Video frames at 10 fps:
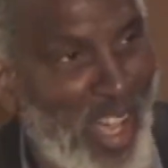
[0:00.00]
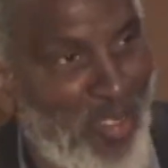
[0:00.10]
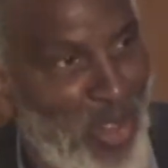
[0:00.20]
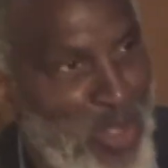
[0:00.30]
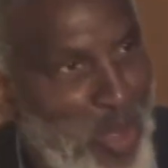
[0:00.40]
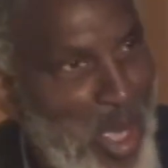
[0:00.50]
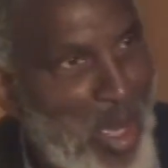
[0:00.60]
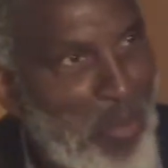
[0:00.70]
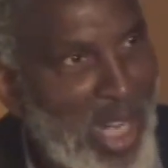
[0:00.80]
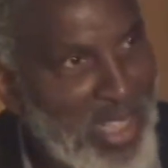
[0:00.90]
those.
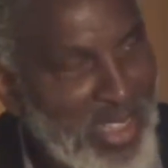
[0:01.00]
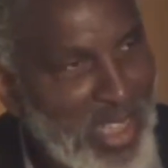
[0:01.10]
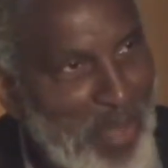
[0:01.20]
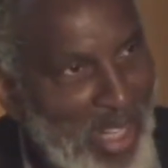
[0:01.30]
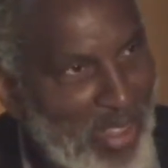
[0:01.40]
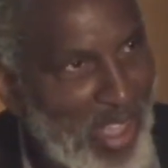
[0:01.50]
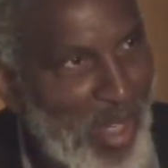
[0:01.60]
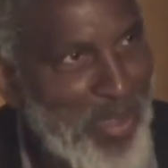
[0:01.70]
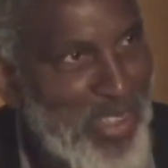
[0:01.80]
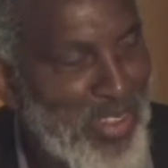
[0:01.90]
But actually, I'm
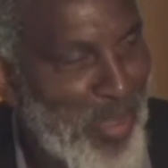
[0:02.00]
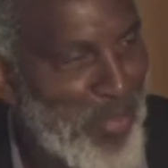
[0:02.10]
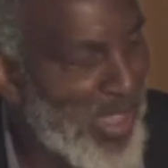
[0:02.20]
gonna